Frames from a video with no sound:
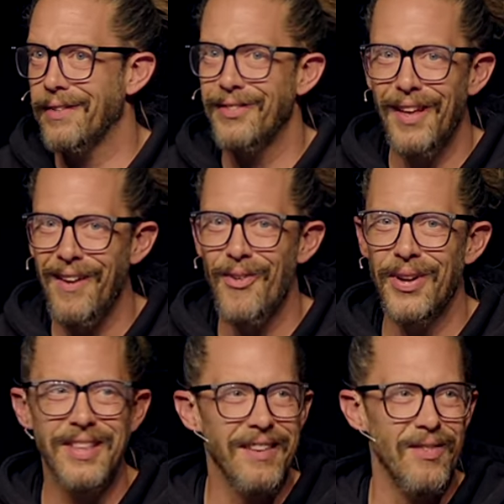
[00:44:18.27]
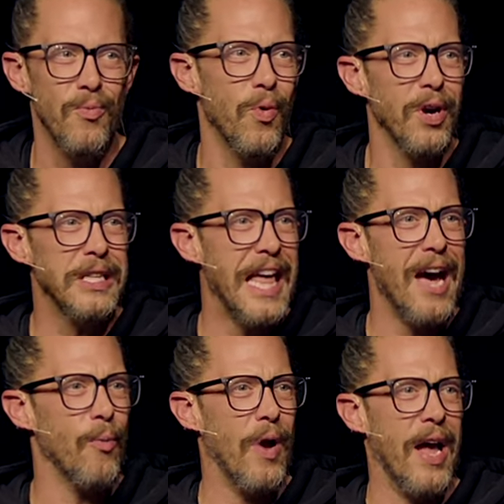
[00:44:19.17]
No, it doesn't work
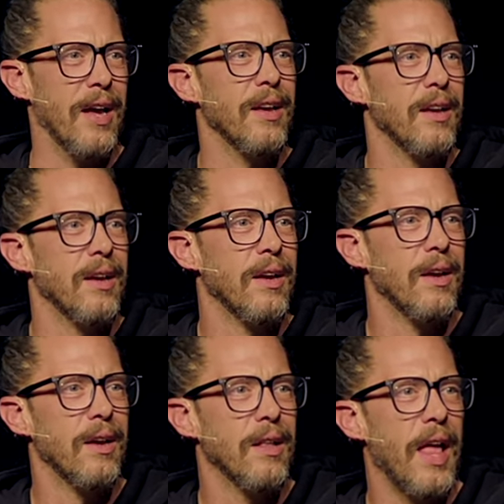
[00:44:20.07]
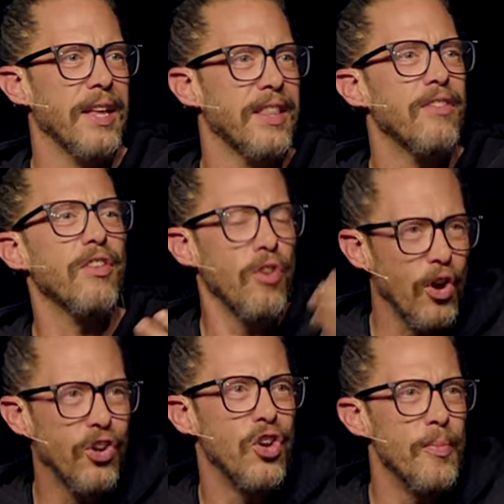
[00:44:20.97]
that way. This is
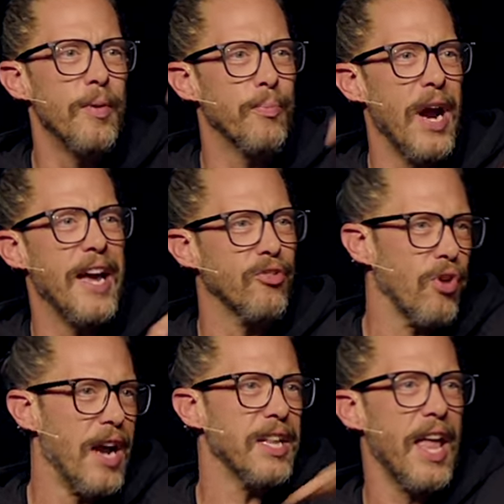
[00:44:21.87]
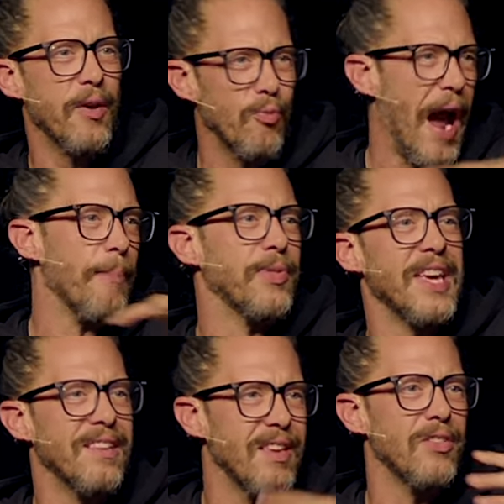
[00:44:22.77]
our human brain trying to wrap
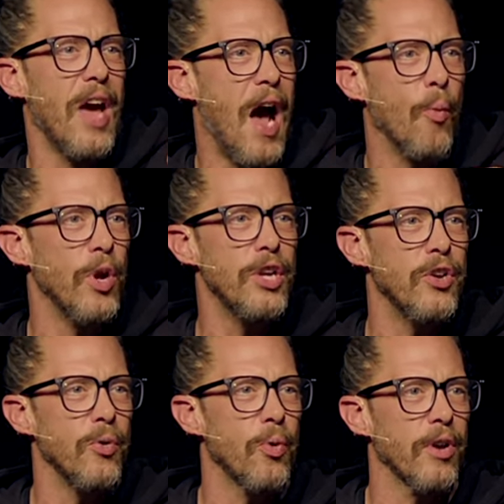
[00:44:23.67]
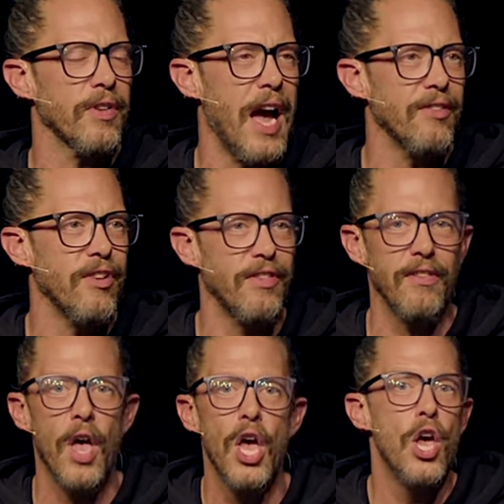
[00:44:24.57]
things into how we do, whereas God just
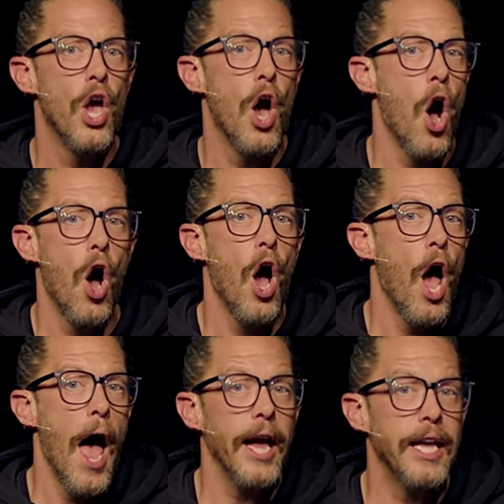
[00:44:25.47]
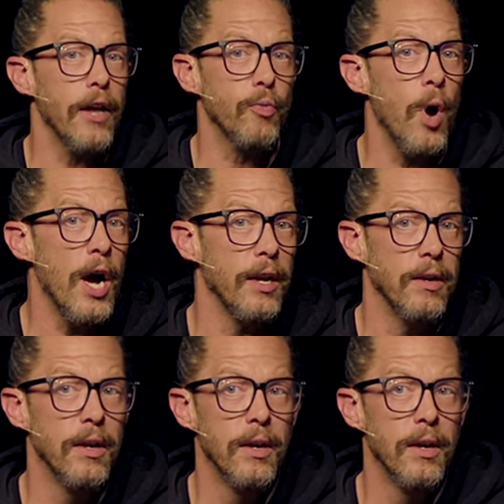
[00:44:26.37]
says, hey, guess what?